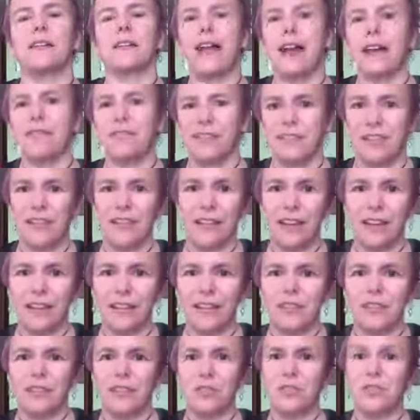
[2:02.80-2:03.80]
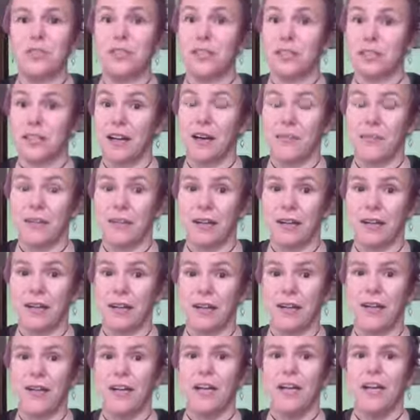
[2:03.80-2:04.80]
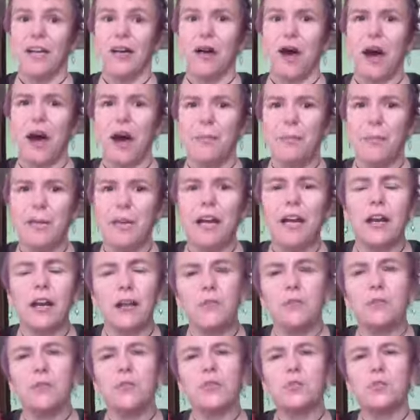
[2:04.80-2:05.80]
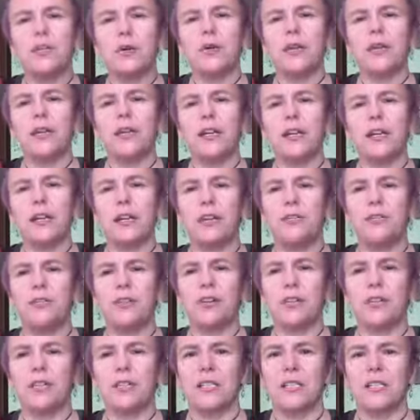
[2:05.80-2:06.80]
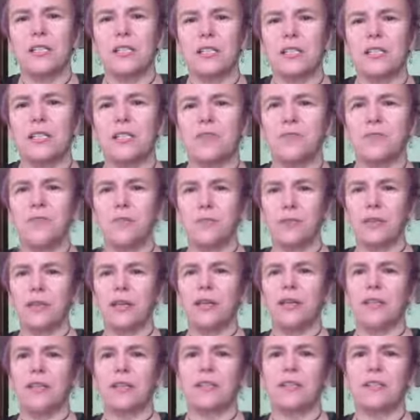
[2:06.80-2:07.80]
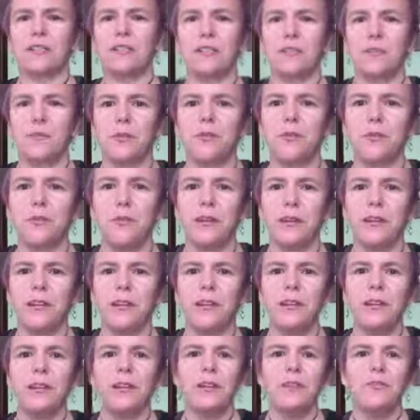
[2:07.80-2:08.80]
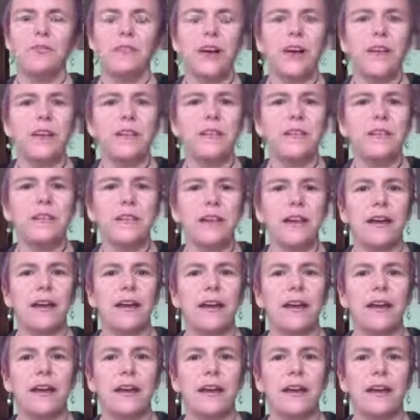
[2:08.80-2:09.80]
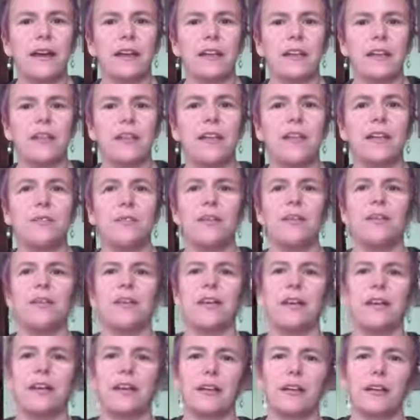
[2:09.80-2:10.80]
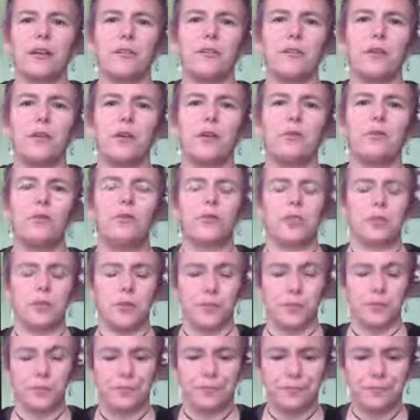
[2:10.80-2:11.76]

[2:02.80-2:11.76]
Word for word: laughing again, using Damiana. Uh, be careful smoking it. I've noticed, at least for me and some of my friends, that uh, you can get a bit of a headache if you overdo it